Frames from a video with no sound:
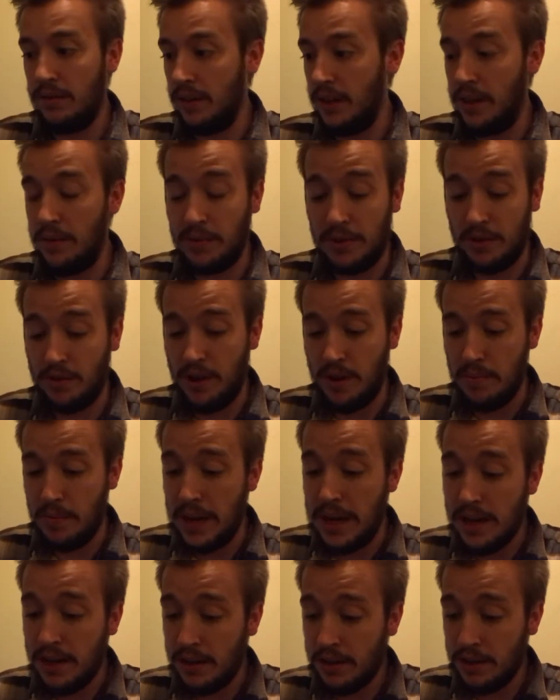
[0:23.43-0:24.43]
It was a great
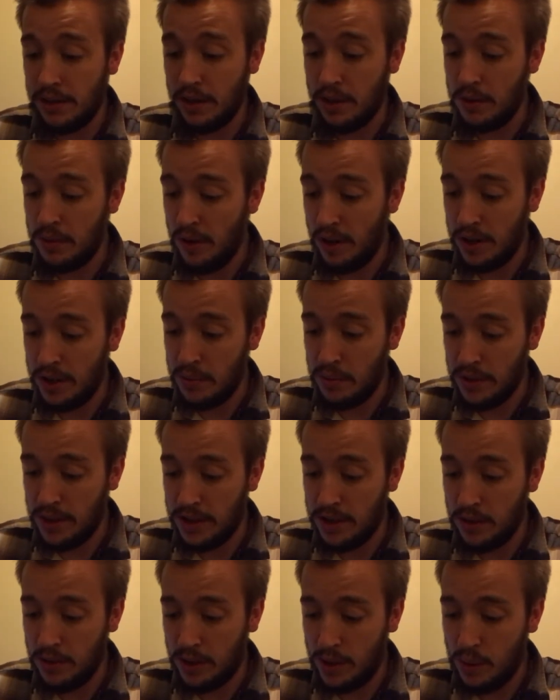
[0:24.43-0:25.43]
beer, so I just wanted
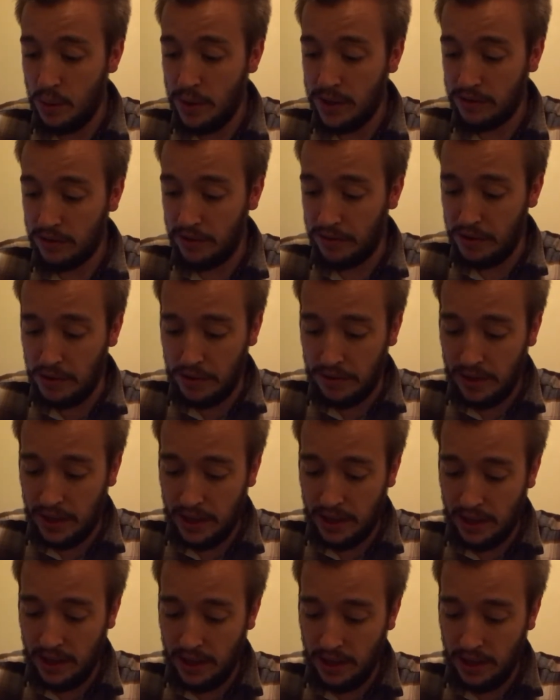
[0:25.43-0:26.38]
to do a quick review of it.